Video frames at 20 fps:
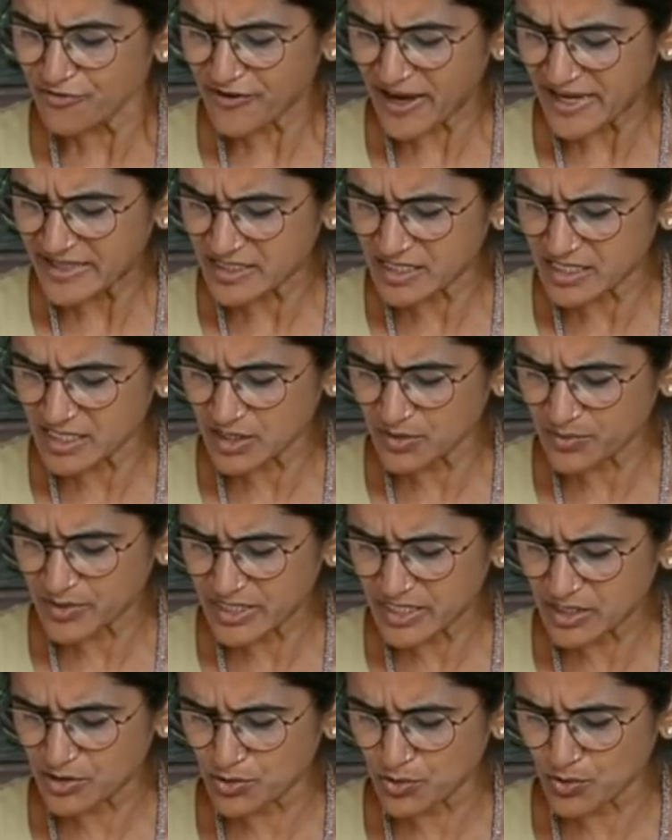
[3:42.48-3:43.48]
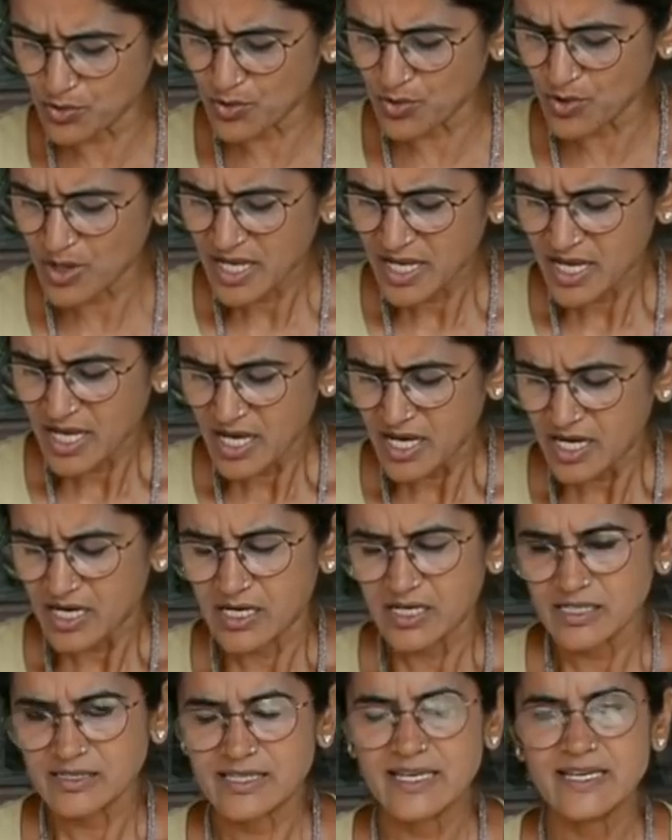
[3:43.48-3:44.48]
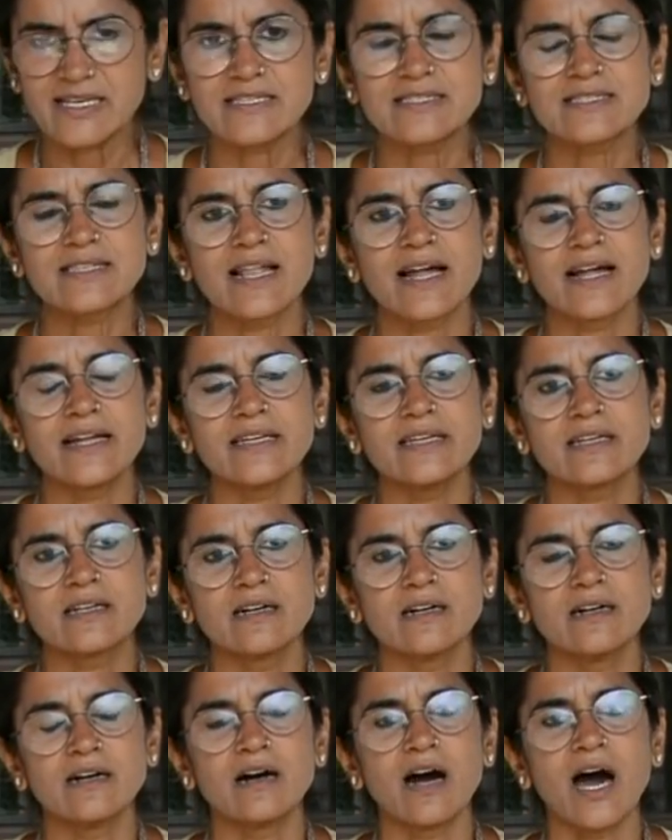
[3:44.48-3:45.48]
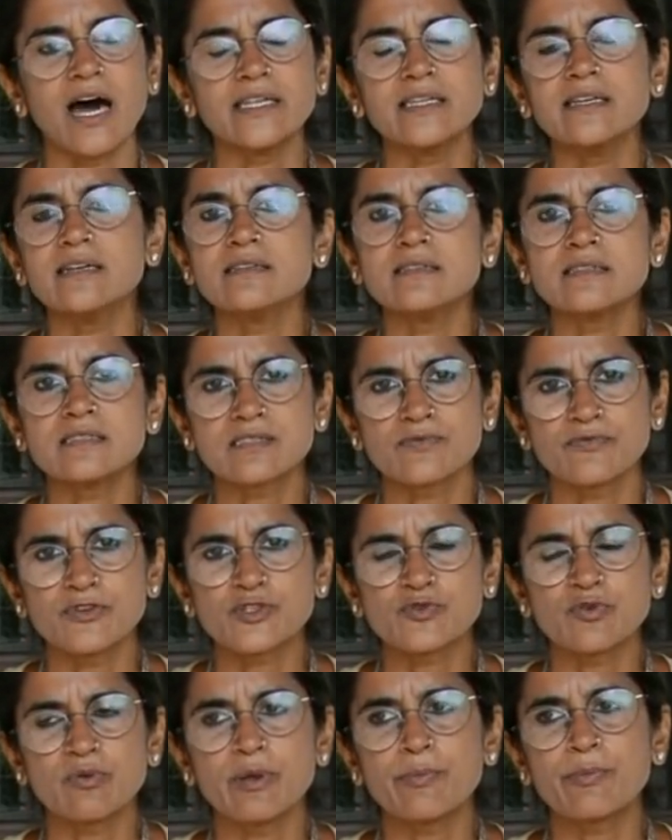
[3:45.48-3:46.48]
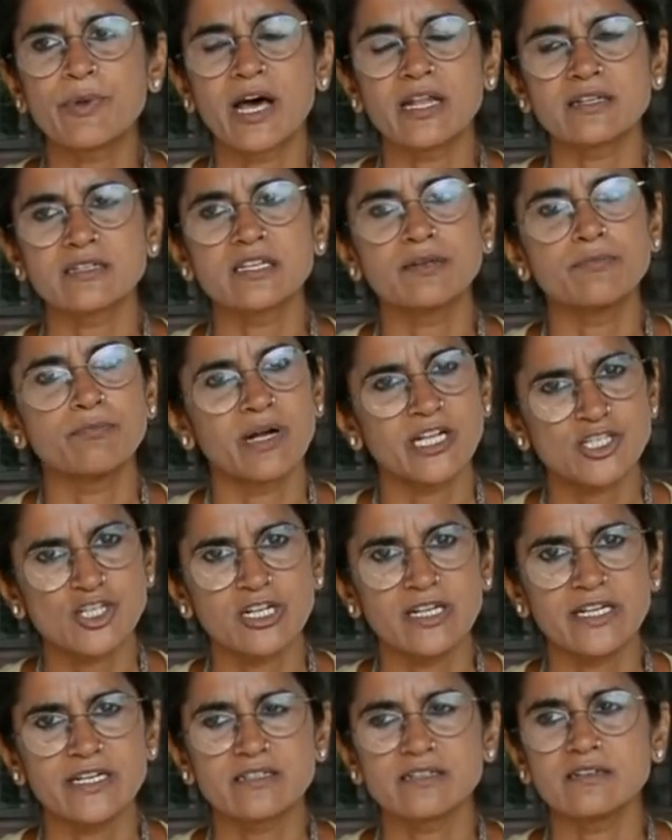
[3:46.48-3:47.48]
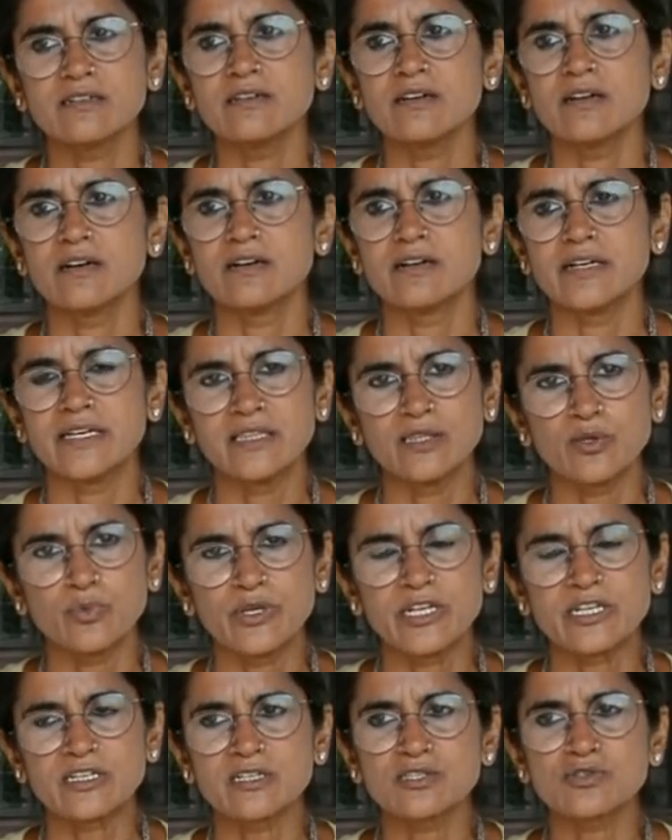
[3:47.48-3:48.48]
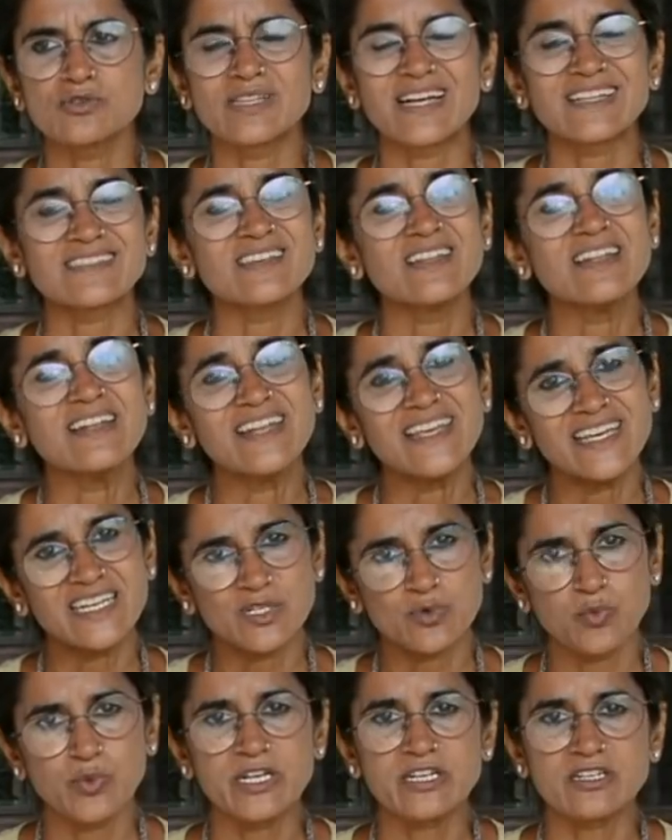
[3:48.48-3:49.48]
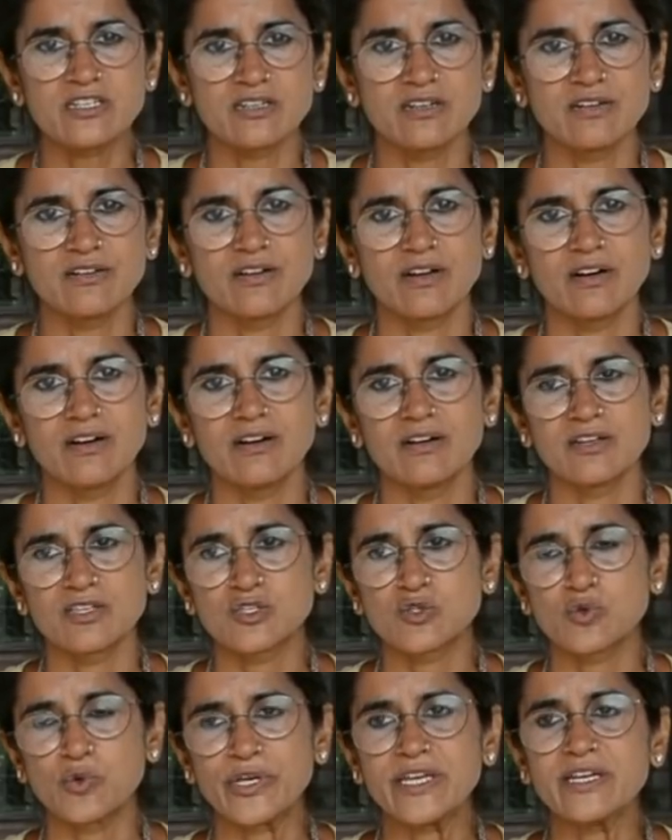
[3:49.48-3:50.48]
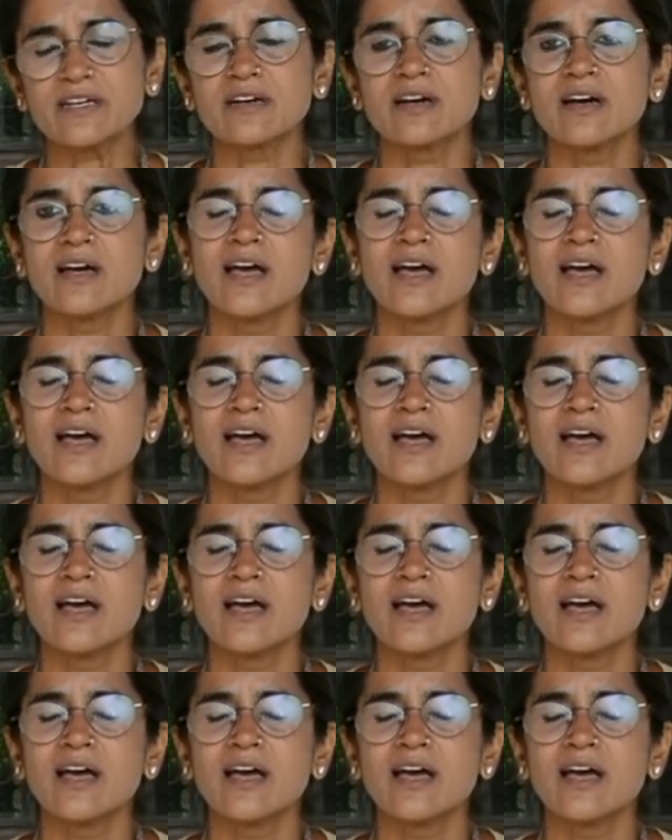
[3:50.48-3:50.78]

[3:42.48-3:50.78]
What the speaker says: finally, we grow things like onions, which will be planted much later in the winter. So that's a late winter sowing.